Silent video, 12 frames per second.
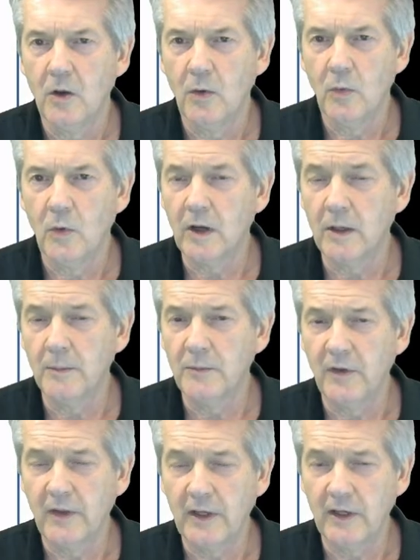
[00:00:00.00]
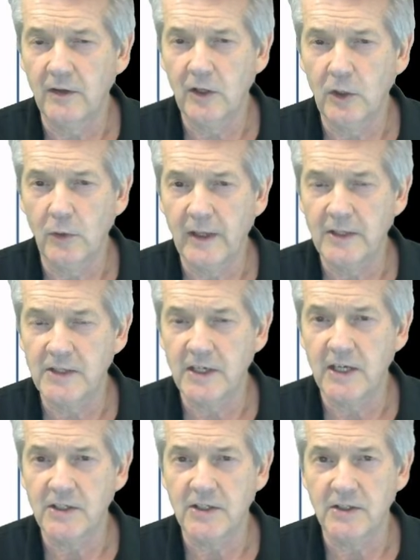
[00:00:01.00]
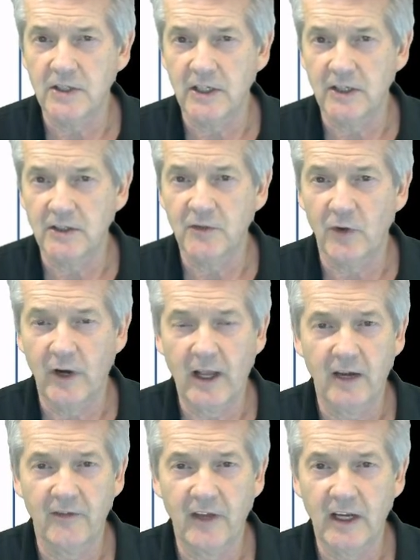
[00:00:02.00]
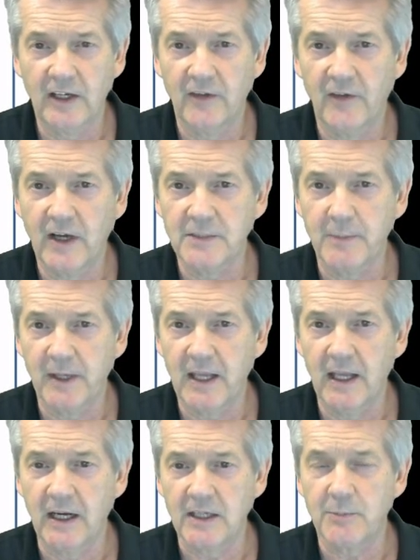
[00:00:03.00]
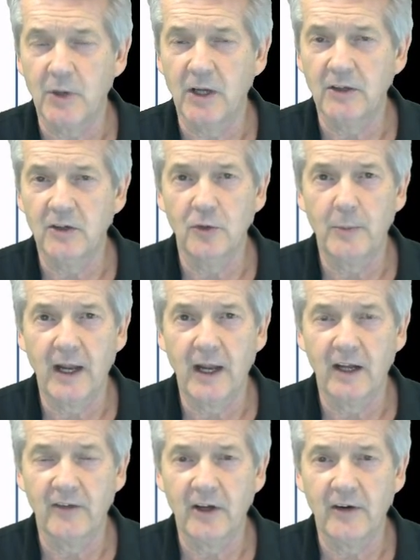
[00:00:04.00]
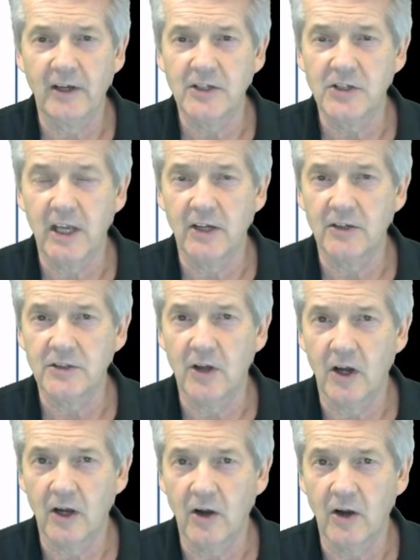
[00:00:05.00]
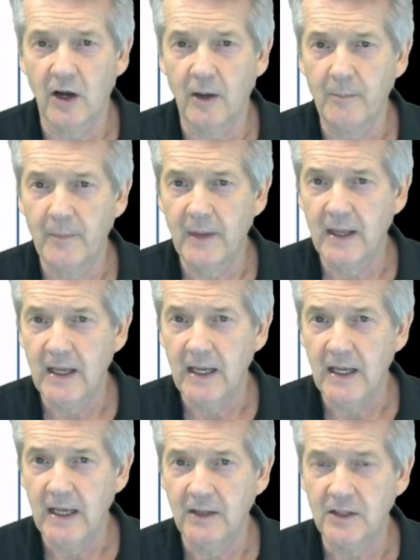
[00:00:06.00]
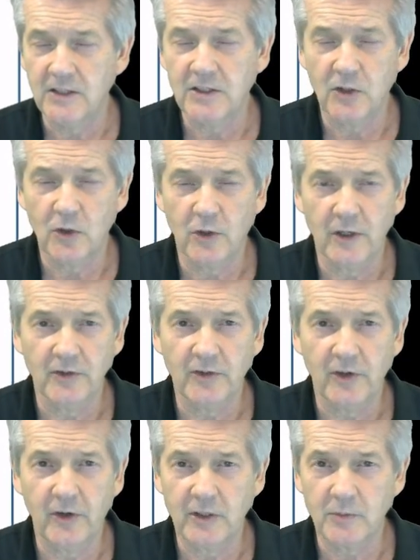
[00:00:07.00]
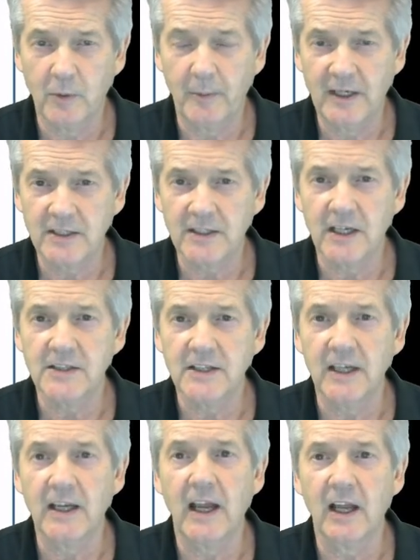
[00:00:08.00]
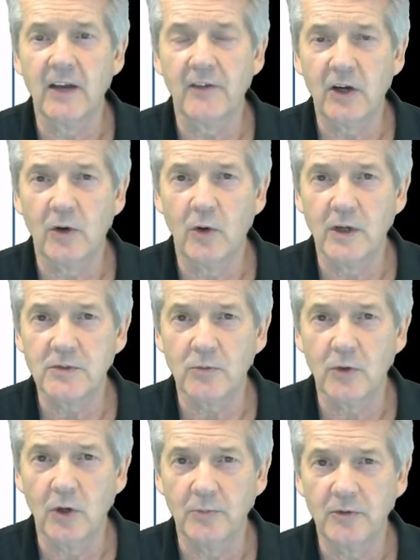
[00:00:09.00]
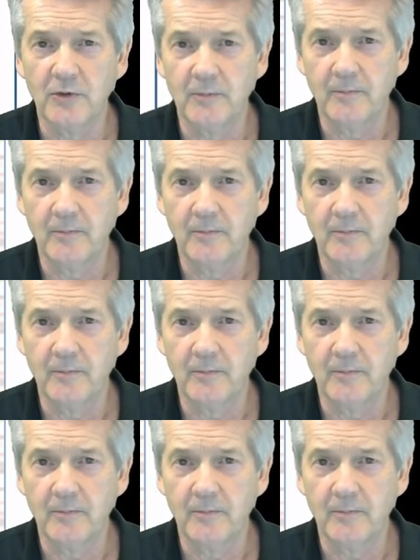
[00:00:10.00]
Welcome to the continuing education series for elevating device mechanics, brought to you by elevatoreducators.com. In this tutorial series, we'll be discussing elevator hoist ropes.